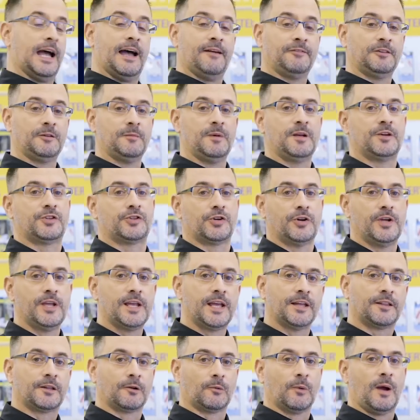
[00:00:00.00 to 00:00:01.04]
you have to make sure you
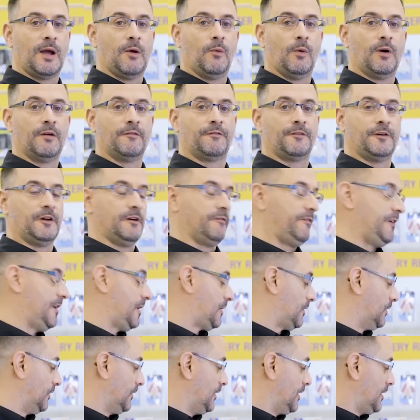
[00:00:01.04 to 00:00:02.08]
get the right one for your
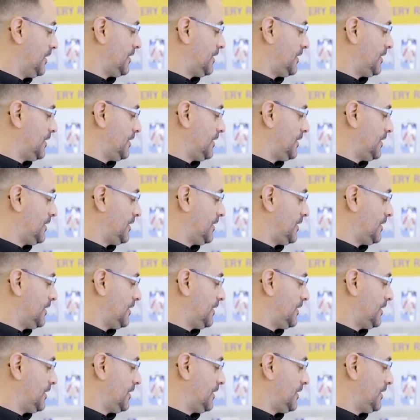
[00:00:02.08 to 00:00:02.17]
vehicle,